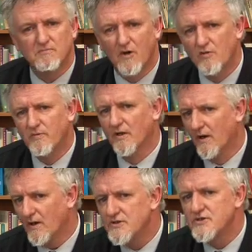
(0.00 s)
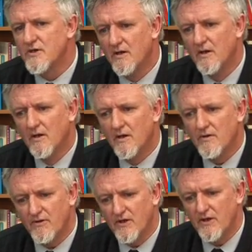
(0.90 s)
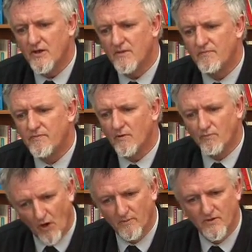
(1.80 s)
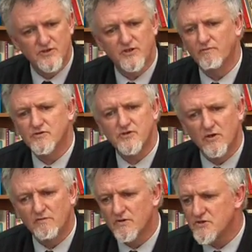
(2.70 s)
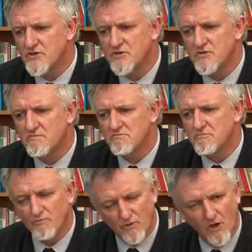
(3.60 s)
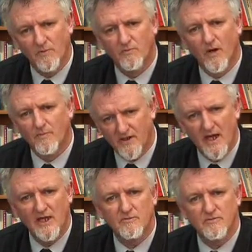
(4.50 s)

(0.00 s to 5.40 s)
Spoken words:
mobilise the Roman civil service, the Roman propaganda